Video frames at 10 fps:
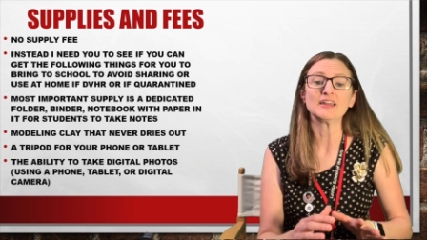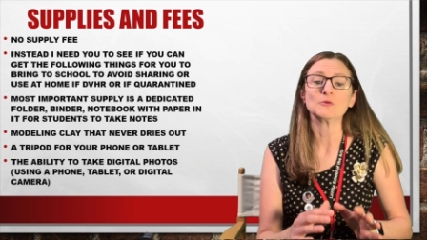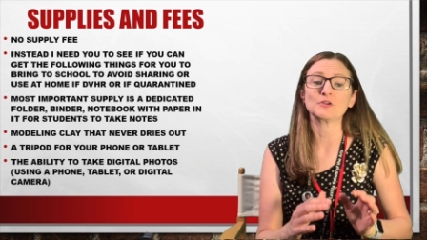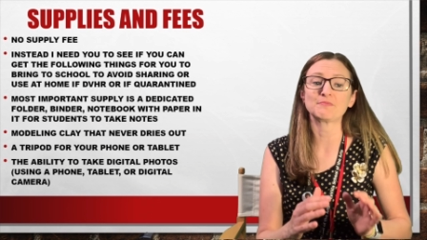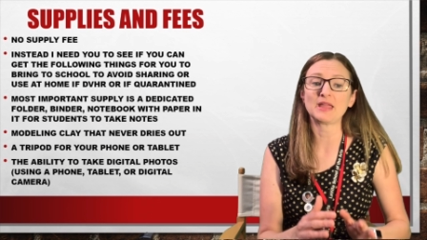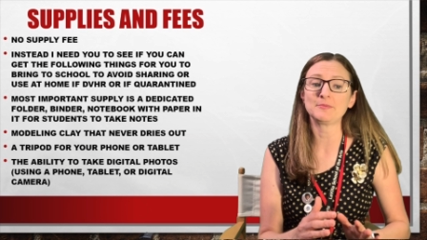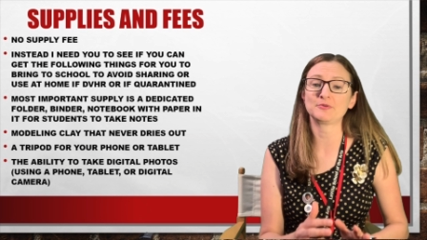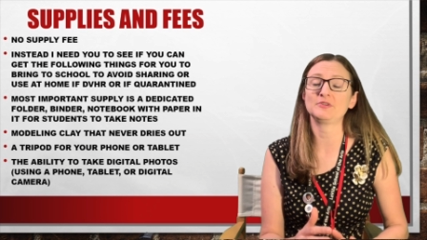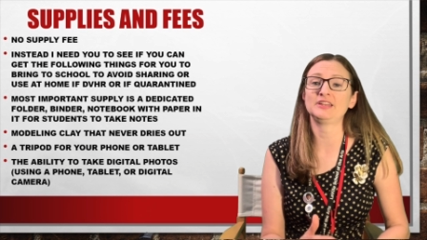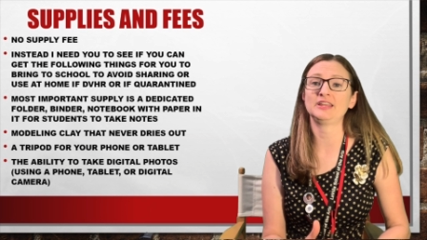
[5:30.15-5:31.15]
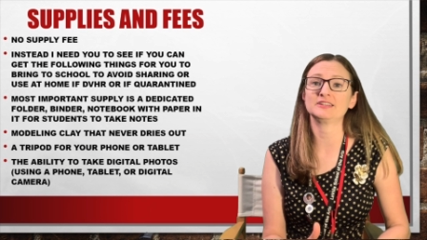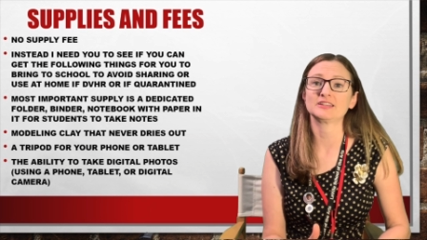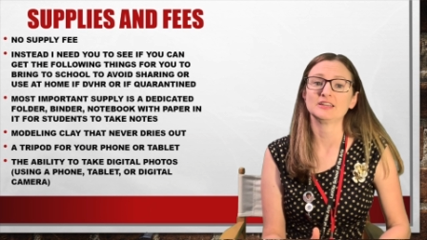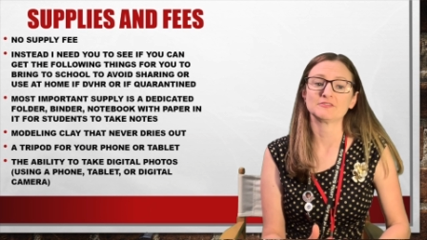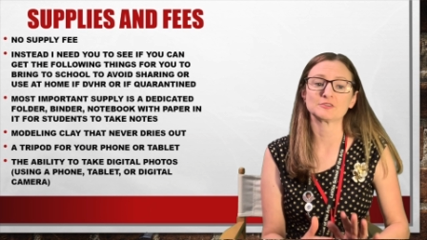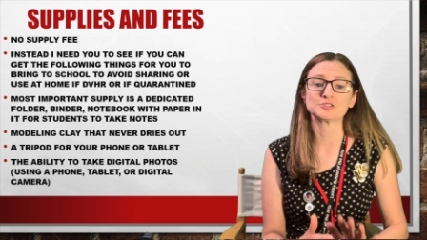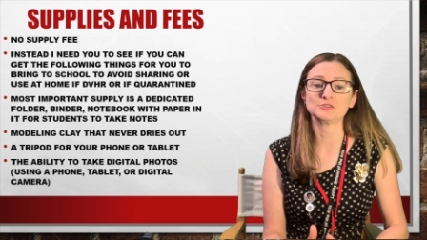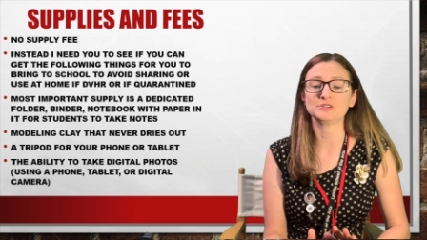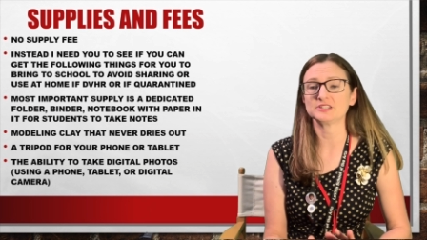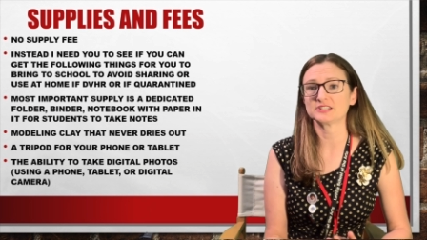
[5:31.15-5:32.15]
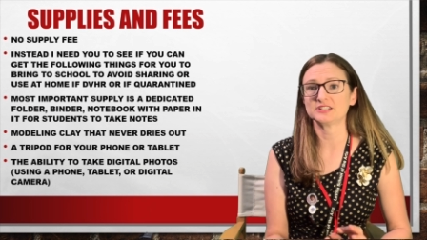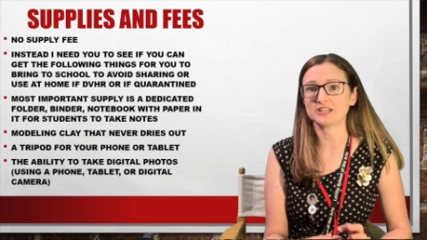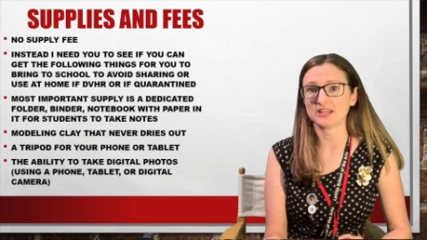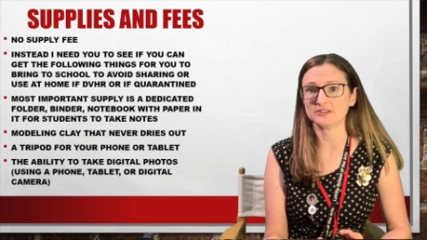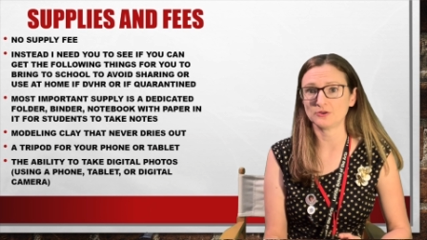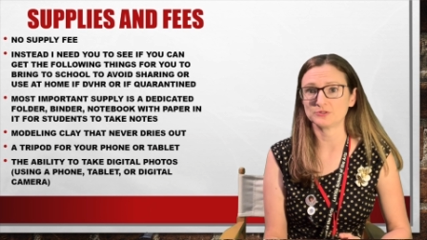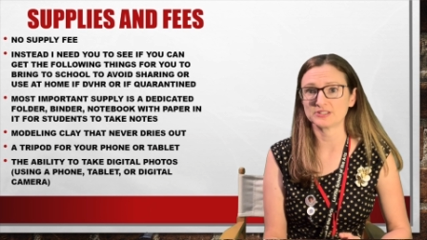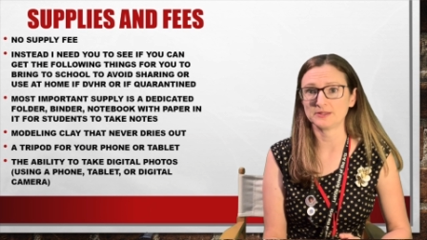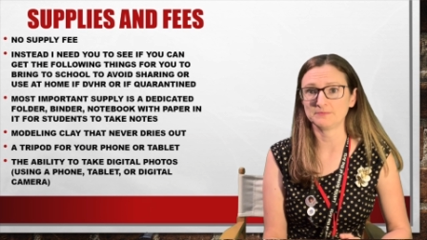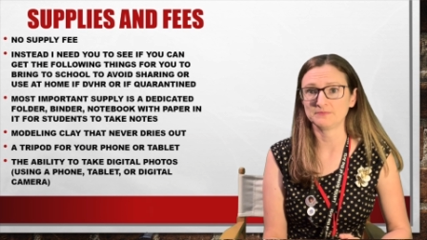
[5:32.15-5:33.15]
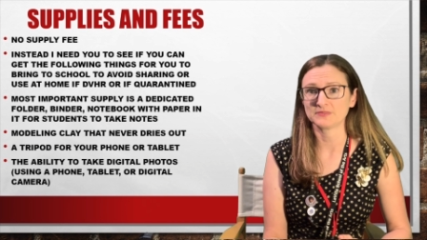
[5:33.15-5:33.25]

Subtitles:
with paper in it for students to take notes in.